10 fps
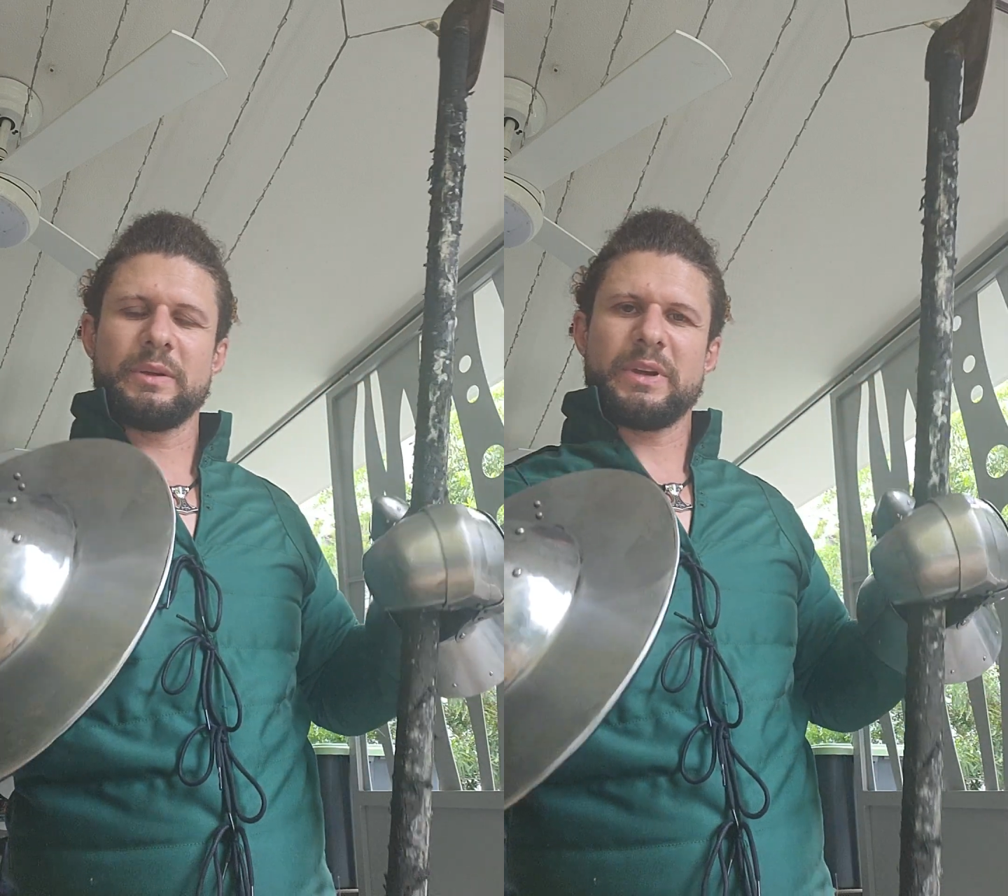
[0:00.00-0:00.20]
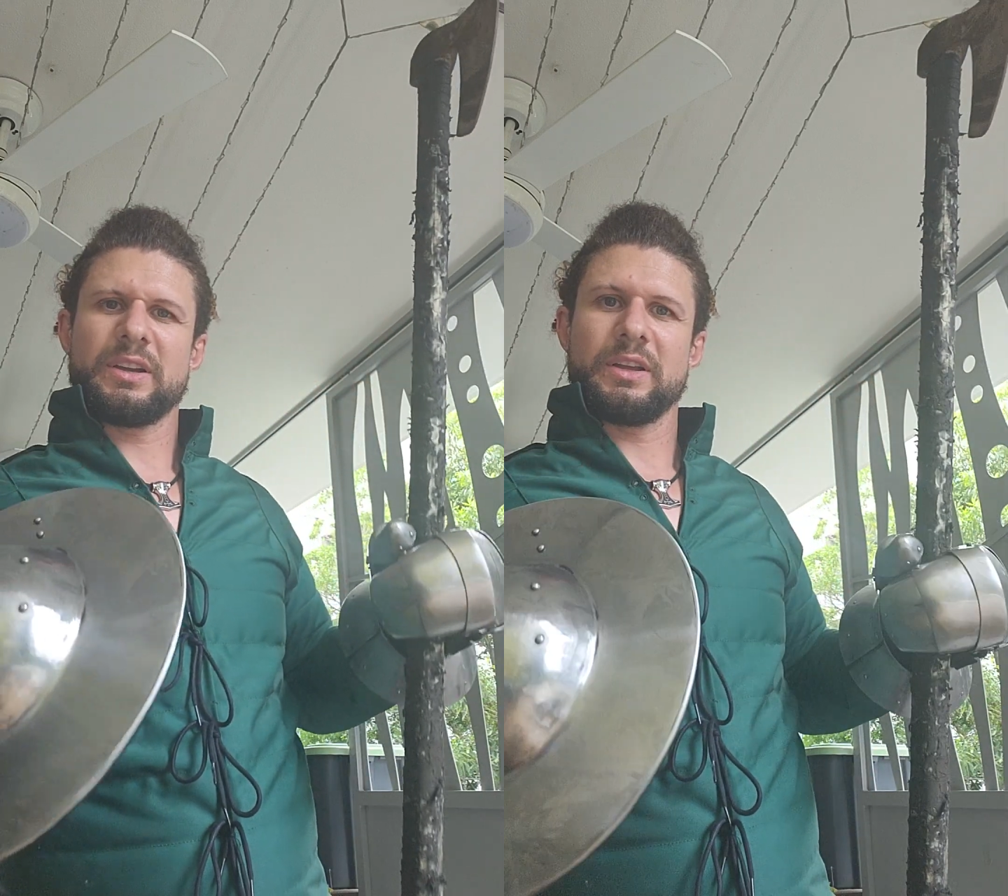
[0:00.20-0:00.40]

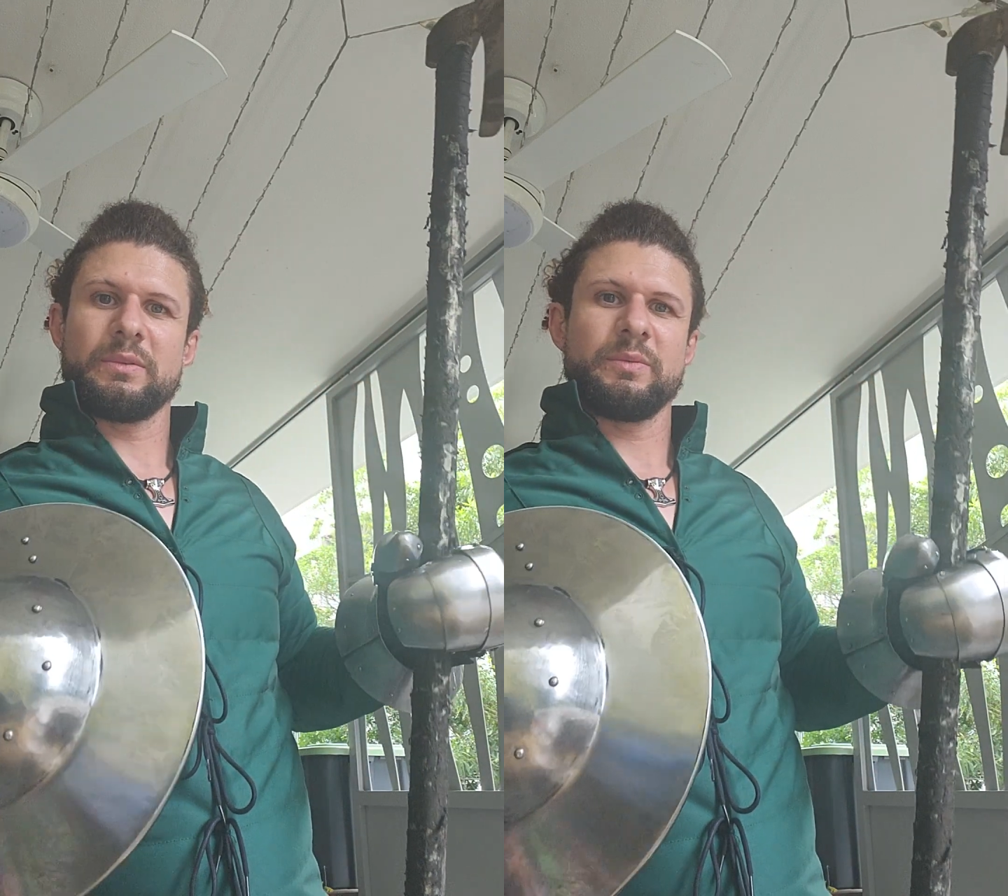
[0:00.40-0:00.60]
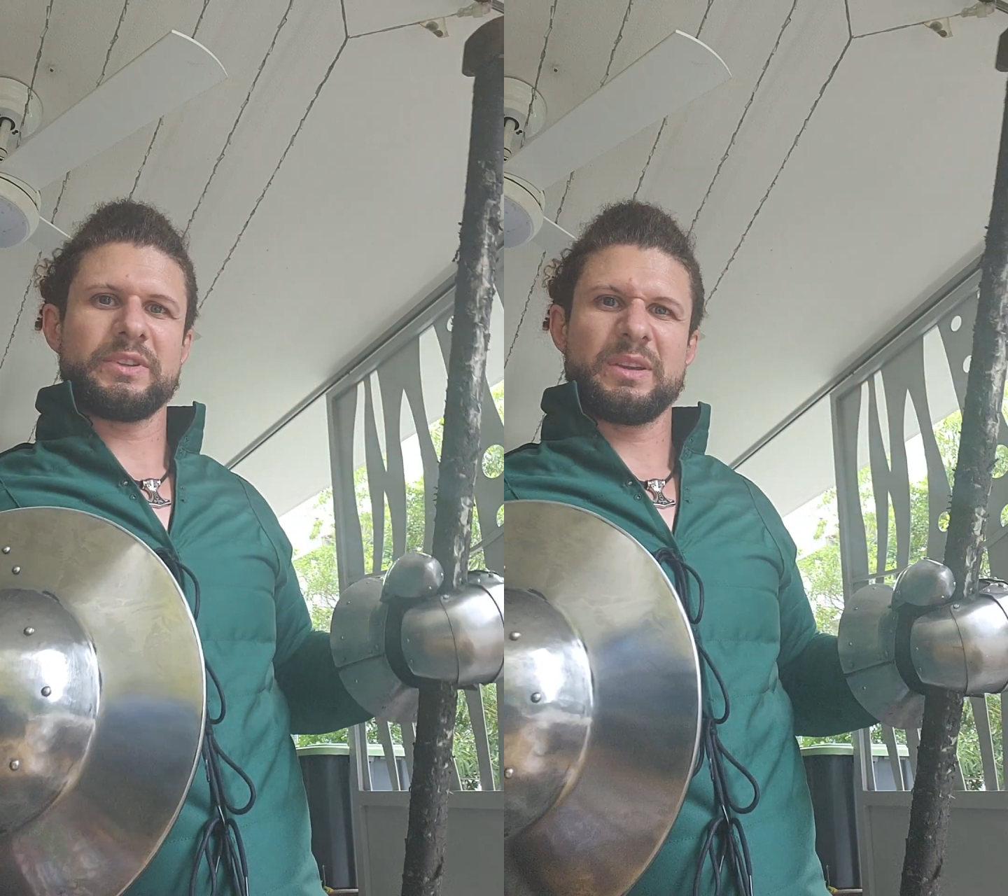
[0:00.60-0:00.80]
buckler,
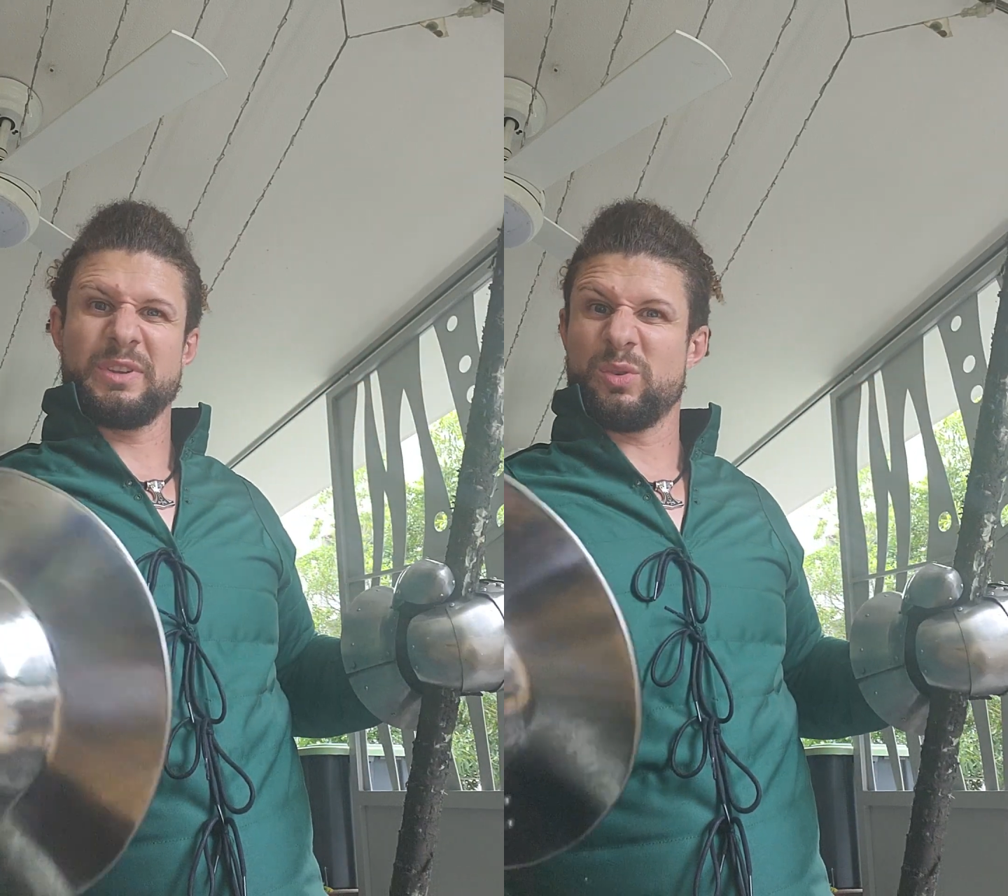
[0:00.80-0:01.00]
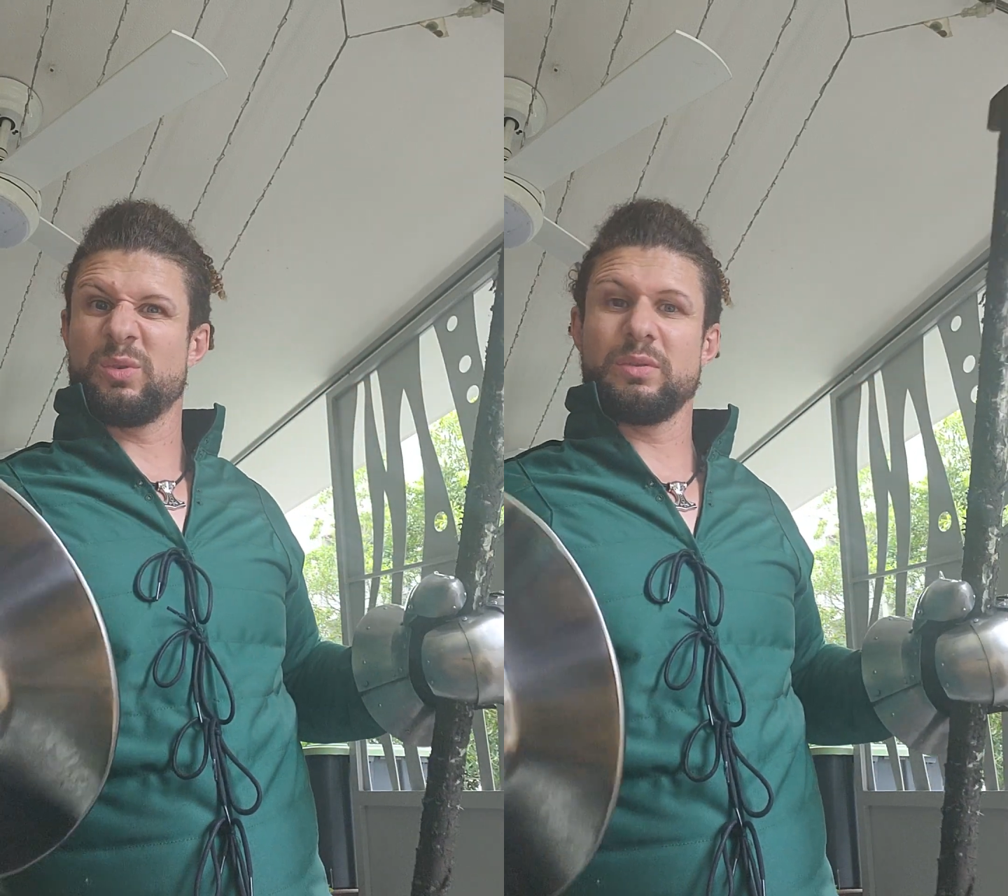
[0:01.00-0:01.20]
which can
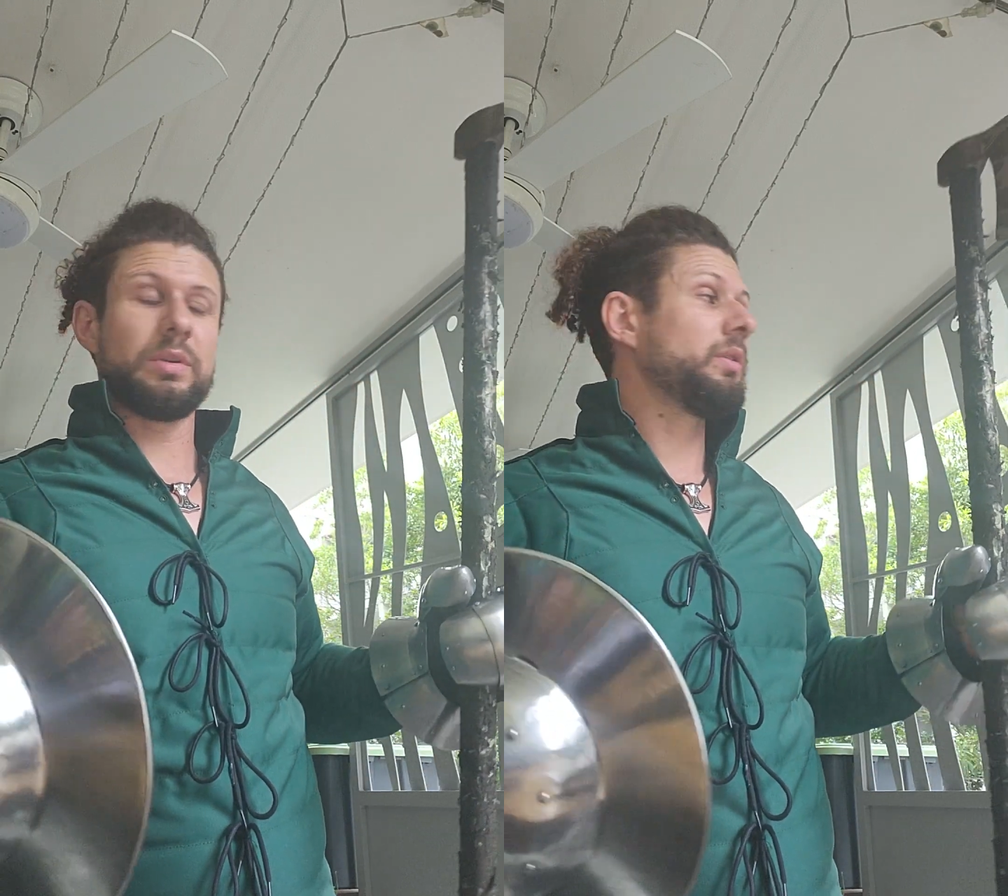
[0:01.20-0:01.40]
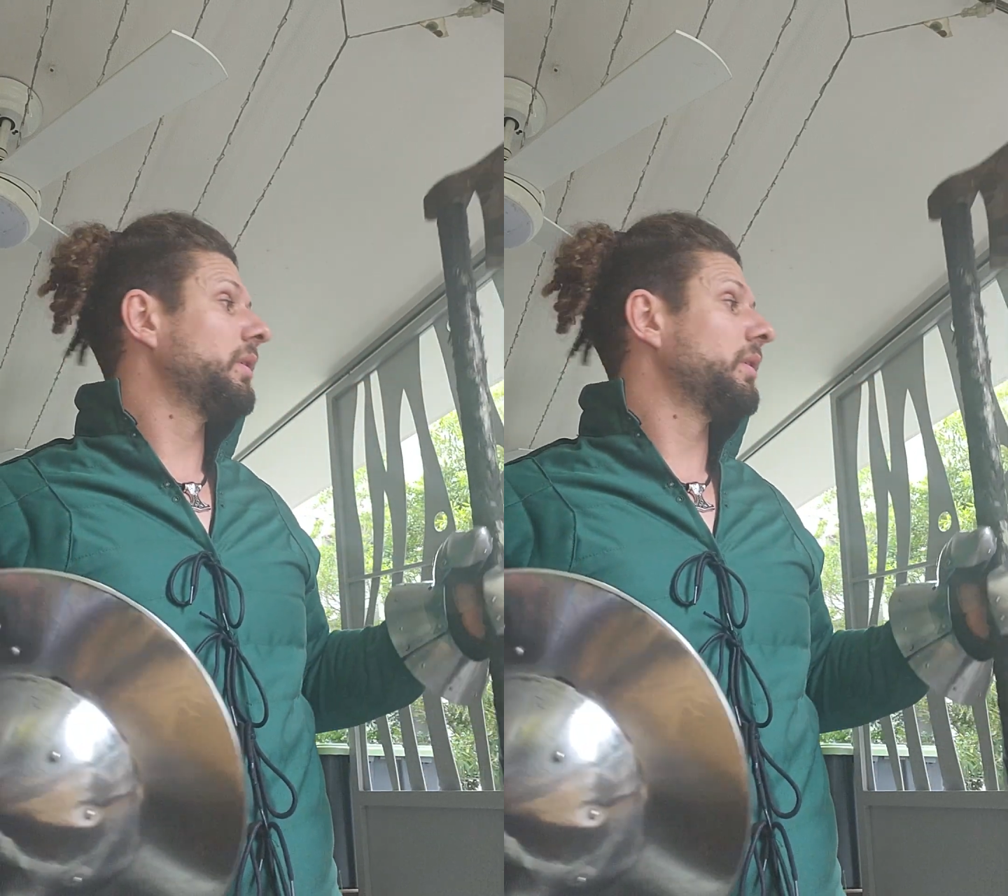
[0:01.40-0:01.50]
be awkward.